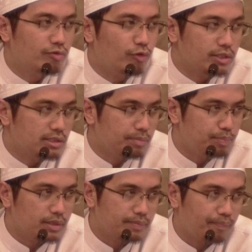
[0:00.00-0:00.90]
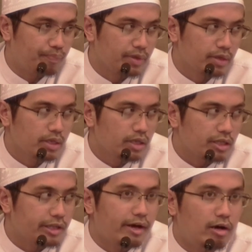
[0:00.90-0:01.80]
For example,
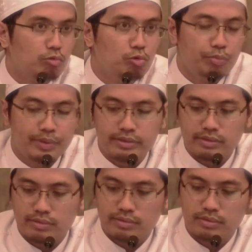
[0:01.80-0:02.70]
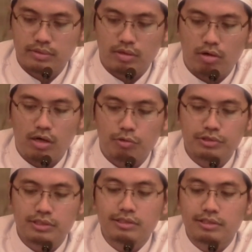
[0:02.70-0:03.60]
there are women, or our
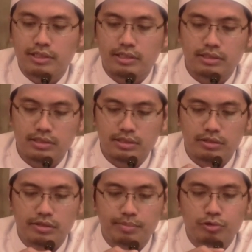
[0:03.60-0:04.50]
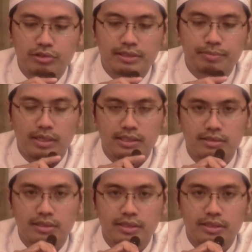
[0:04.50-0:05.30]
sisters, the Muslimas,